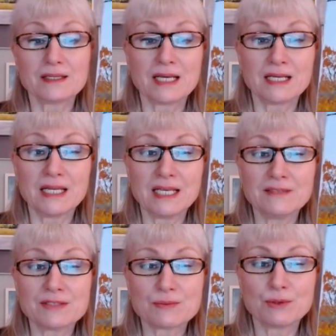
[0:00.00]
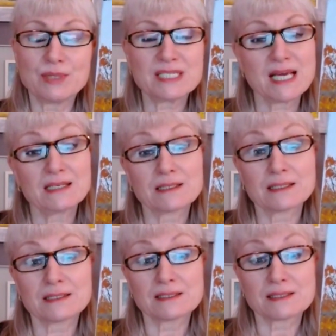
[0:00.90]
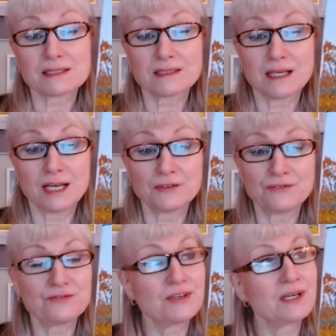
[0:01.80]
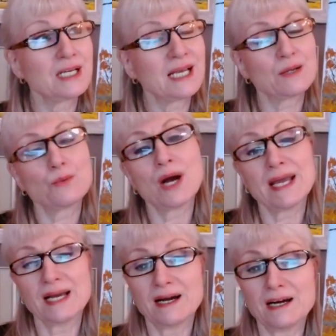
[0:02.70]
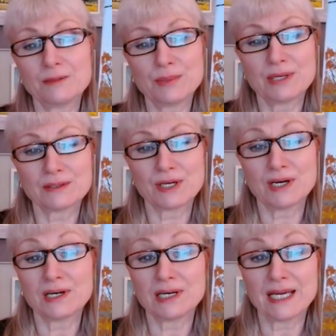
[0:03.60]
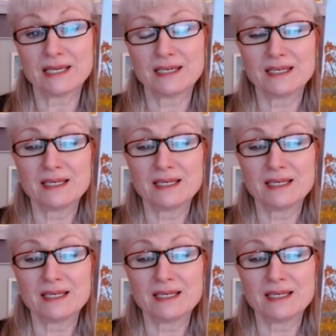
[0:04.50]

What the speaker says: Their leaves will be delicate, unfurling way up on high,